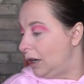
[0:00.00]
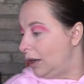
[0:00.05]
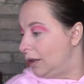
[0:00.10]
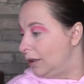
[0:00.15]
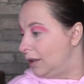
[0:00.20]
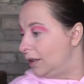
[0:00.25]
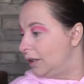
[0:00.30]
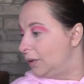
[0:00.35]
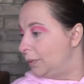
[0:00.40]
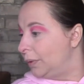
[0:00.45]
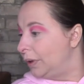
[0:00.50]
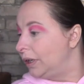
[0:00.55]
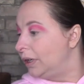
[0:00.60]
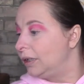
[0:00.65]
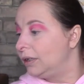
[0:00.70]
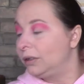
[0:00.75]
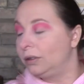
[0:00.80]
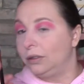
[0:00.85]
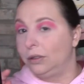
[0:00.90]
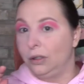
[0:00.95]
Uh, this one
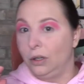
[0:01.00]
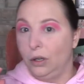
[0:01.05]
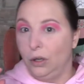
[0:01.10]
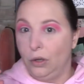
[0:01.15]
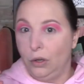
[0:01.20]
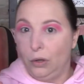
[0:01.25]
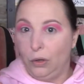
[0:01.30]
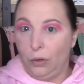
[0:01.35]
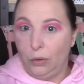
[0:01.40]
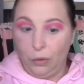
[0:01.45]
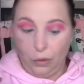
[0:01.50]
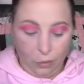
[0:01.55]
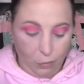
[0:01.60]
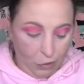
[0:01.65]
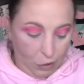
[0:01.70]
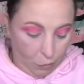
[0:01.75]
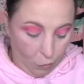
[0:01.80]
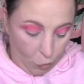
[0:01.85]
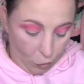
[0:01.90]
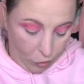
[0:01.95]
is going to
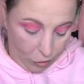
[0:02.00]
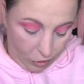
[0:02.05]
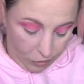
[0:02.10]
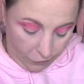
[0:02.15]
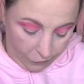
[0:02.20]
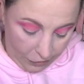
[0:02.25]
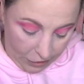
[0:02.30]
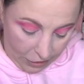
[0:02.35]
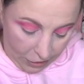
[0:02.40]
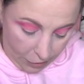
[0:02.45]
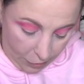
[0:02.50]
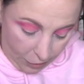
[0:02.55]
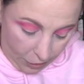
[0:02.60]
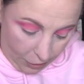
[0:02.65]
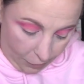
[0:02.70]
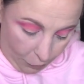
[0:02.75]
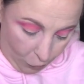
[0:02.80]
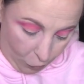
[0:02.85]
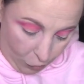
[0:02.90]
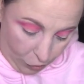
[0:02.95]
be more defined. I
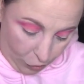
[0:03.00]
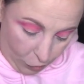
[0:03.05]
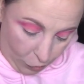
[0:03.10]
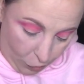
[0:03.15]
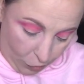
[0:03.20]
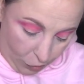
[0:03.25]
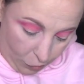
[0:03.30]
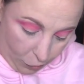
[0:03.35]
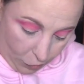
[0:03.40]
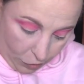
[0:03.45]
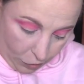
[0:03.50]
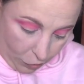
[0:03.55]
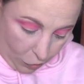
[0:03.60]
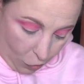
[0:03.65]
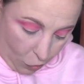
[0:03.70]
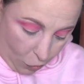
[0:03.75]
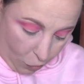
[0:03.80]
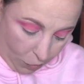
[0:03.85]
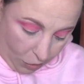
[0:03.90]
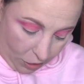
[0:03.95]
am going to go in with
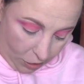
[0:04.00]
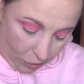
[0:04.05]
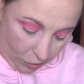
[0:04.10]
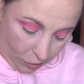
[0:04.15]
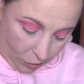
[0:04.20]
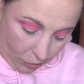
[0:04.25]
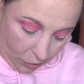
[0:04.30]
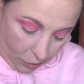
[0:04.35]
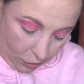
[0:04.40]
Coma.